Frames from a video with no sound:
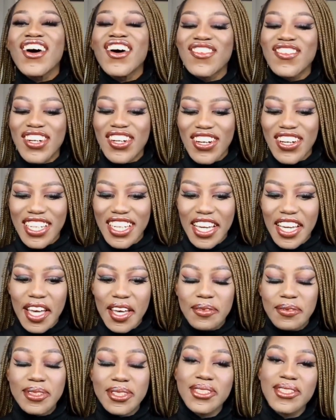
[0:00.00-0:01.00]
Oh my god, like,
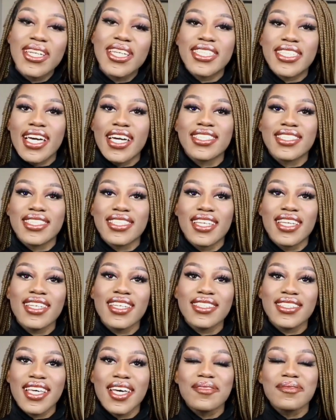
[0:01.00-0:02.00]
I'm so
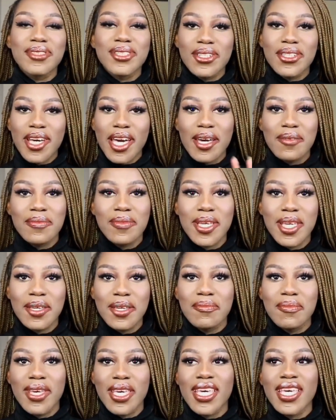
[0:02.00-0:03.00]
excited, I'm so
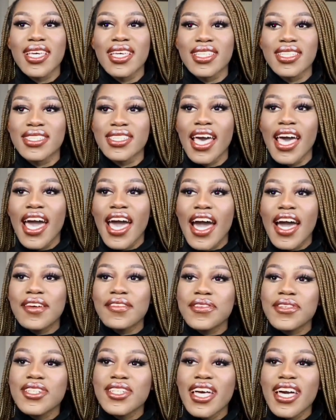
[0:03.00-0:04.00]
happy because I
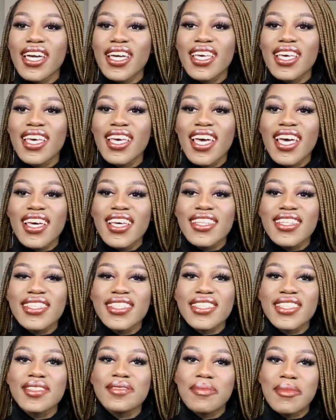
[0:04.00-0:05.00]
feel like
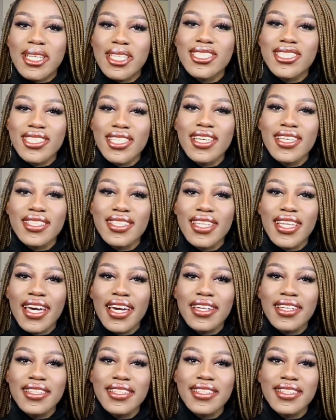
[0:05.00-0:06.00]
this is my shit.
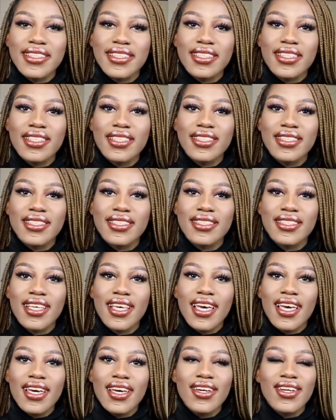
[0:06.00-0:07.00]
Like, this is,
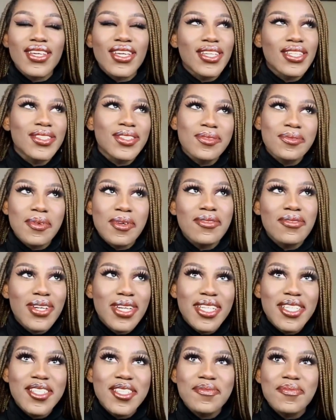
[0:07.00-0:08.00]
okay, excuse my
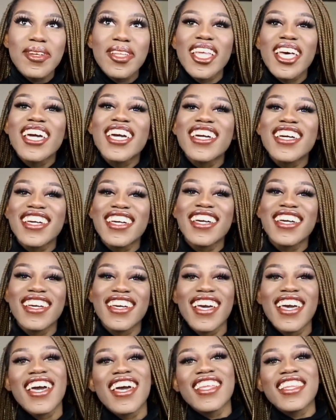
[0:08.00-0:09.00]
French, but
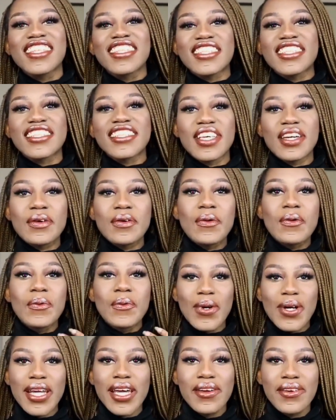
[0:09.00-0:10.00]
like, this is like
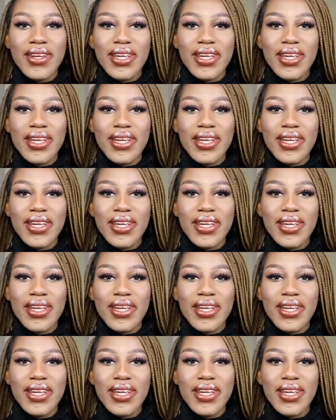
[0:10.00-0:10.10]
what I